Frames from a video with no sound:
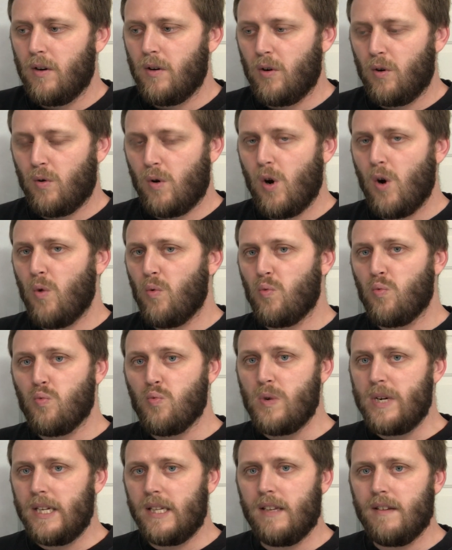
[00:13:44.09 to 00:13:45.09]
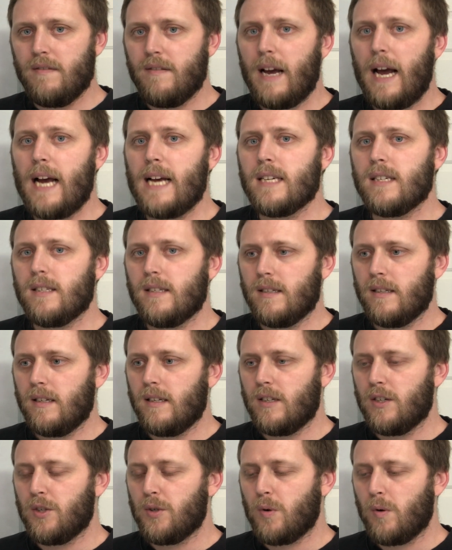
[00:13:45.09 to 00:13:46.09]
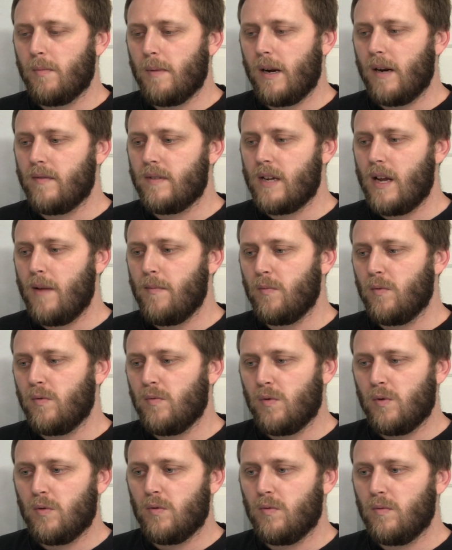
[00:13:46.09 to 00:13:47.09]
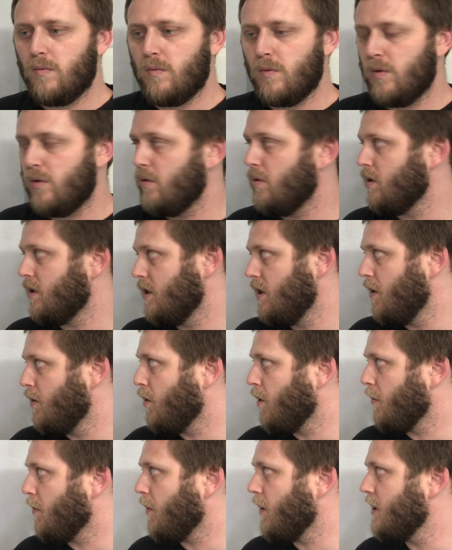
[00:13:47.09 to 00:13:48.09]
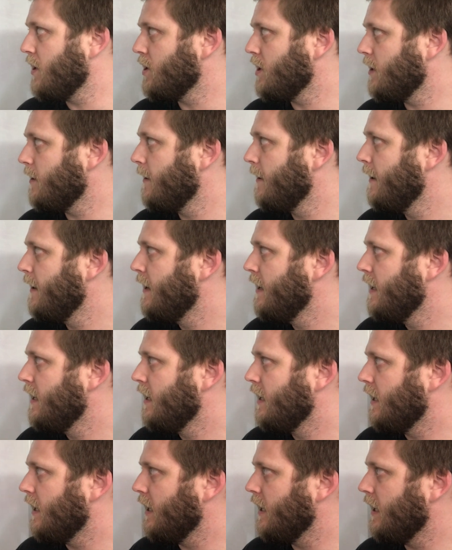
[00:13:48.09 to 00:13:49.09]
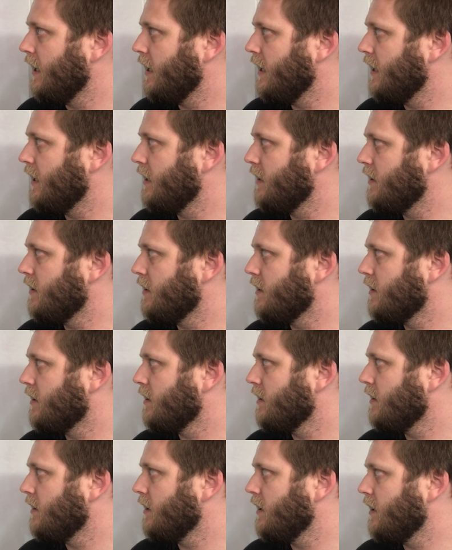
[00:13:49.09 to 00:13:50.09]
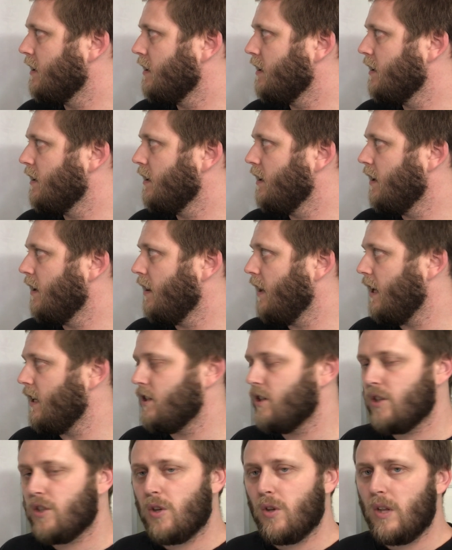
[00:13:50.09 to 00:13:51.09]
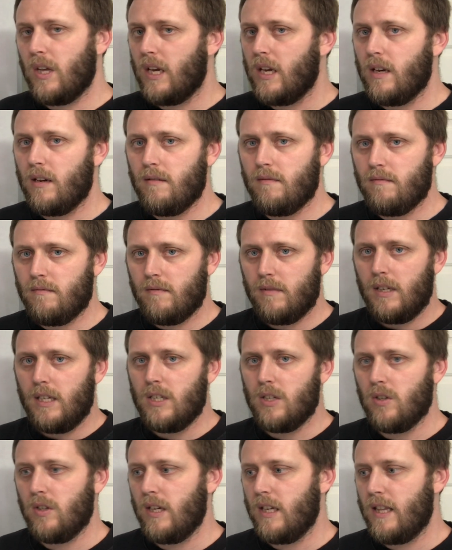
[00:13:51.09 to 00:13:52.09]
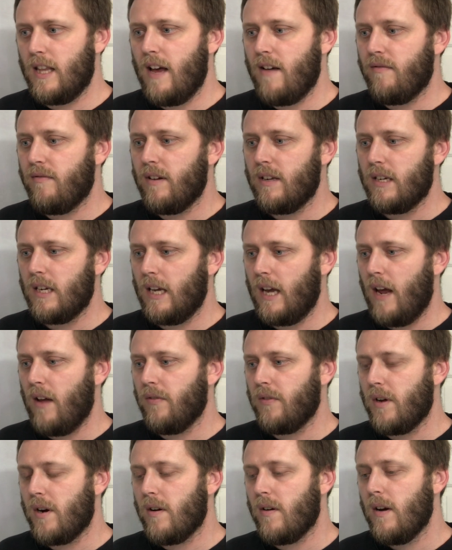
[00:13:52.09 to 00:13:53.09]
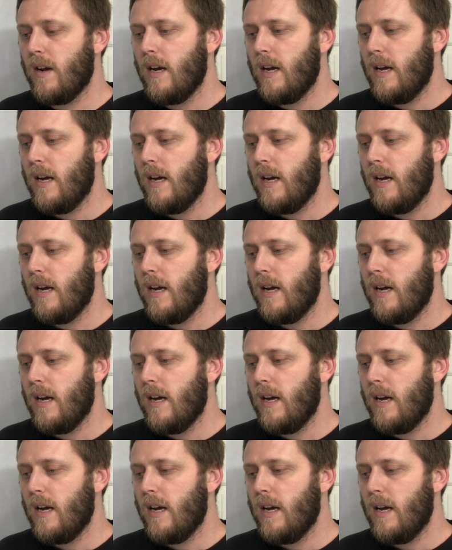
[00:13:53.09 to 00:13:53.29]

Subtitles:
grow really fast in a short amount of time, will do a C corporation, and that's just so they can easily get that funding out there.